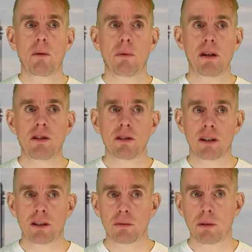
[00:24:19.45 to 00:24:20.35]
We
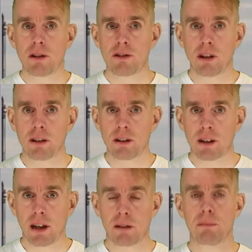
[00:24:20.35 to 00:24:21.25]
started with certain
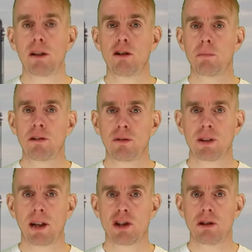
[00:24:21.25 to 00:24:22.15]
key component
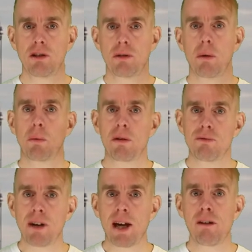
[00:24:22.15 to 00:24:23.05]
specifications. We
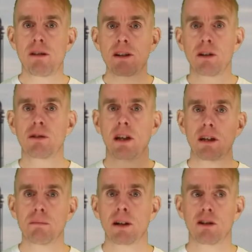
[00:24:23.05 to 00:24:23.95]
varied those
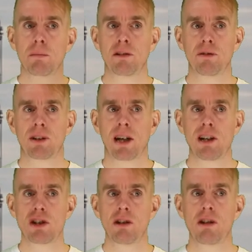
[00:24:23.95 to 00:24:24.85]
key component
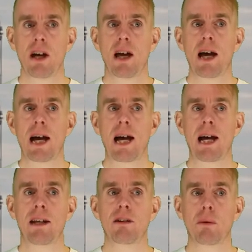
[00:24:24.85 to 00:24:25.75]
specifications,
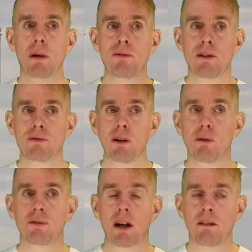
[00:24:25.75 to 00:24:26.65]
and we've
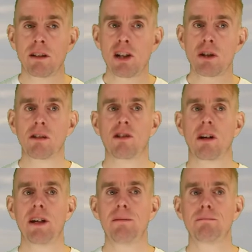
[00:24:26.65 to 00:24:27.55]
evolved our initial
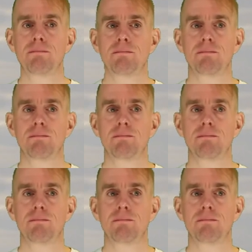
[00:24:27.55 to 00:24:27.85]
design